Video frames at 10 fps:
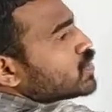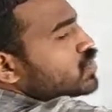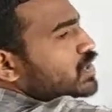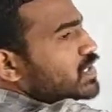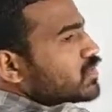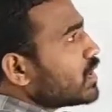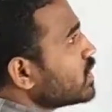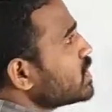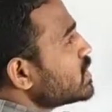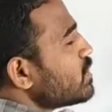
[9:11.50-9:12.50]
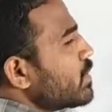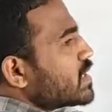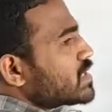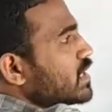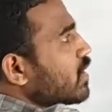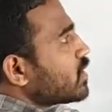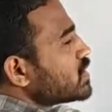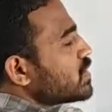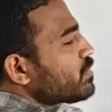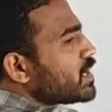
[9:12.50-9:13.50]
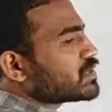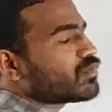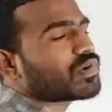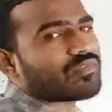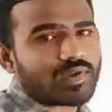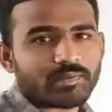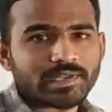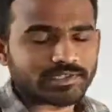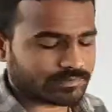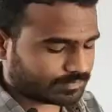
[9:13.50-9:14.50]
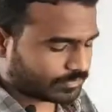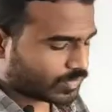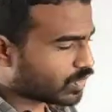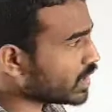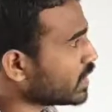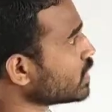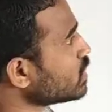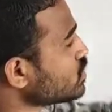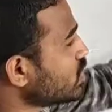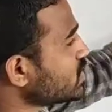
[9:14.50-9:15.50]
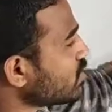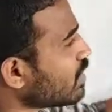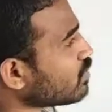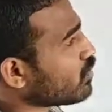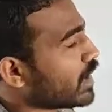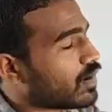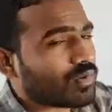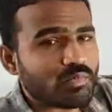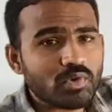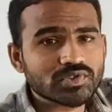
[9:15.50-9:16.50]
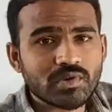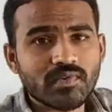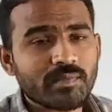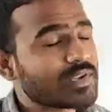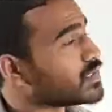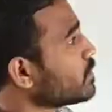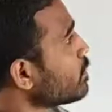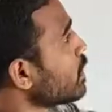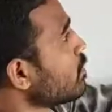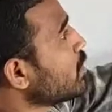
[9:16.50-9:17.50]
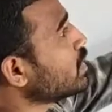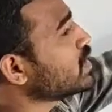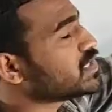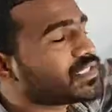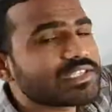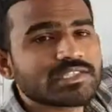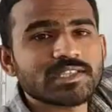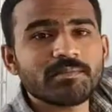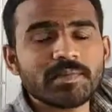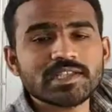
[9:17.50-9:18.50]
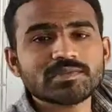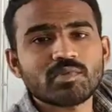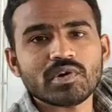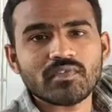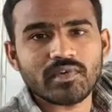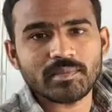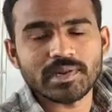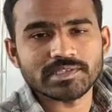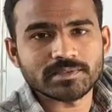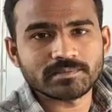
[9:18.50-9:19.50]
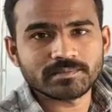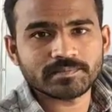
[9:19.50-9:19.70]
this is what? This is the basic or the simplest mode of vibration. Okay. So these are what? Modes of vibration, but this is the simplest mode of vibration.